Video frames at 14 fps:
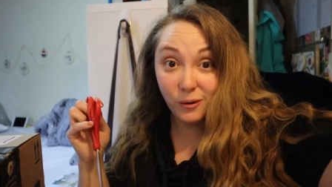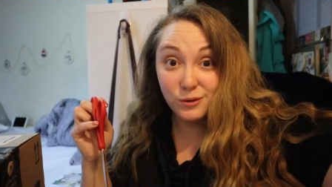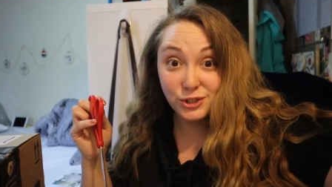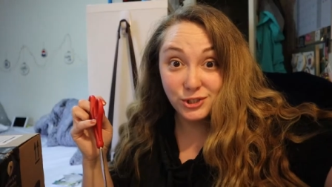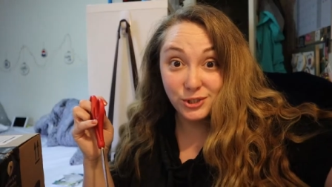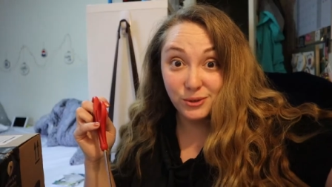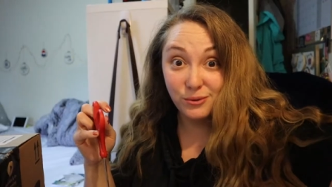Oh
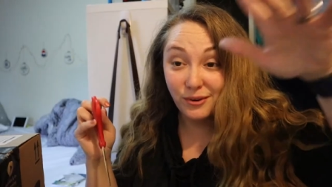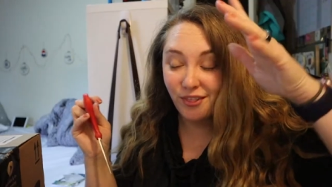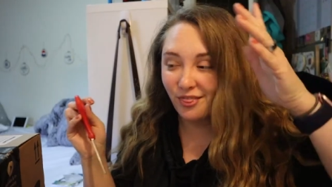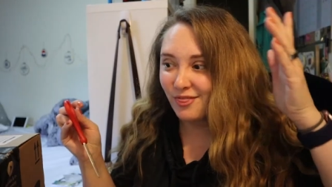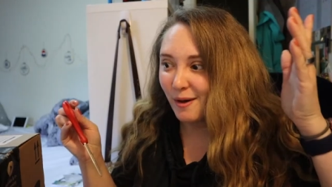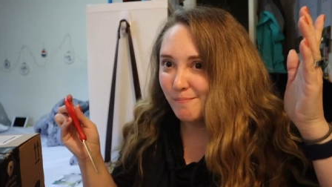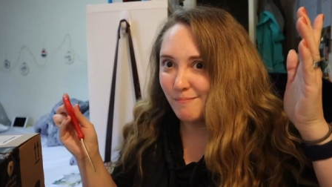shoot,
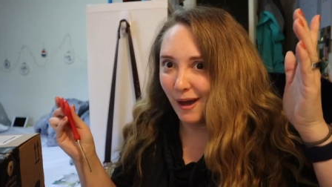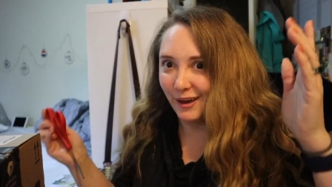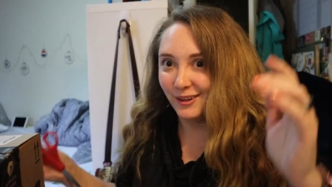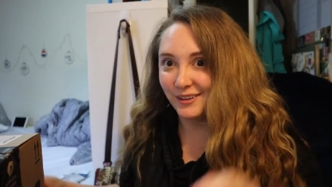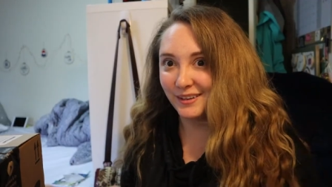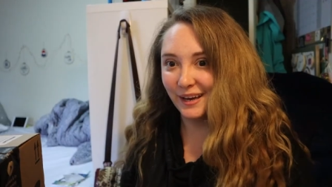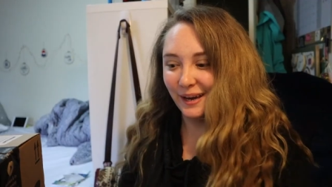the
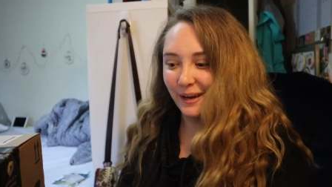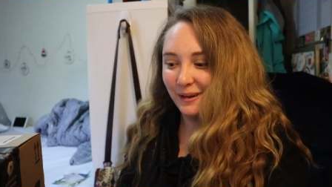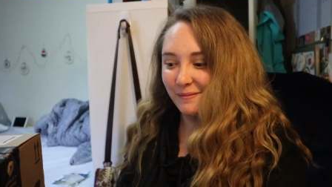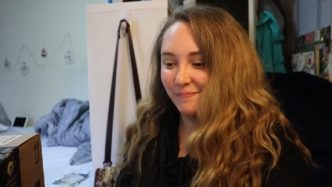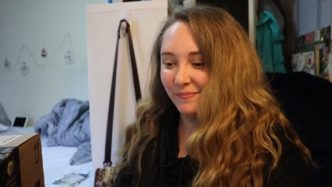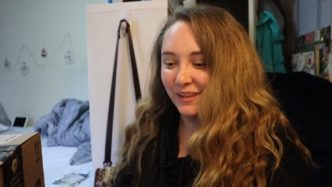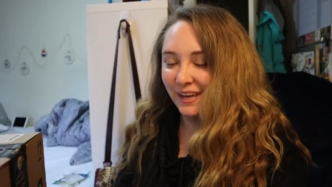mail
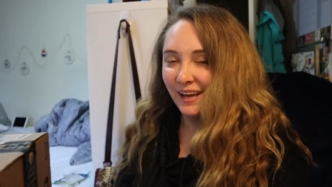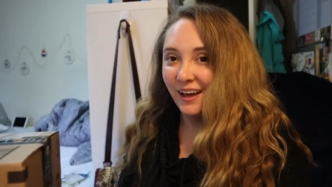came.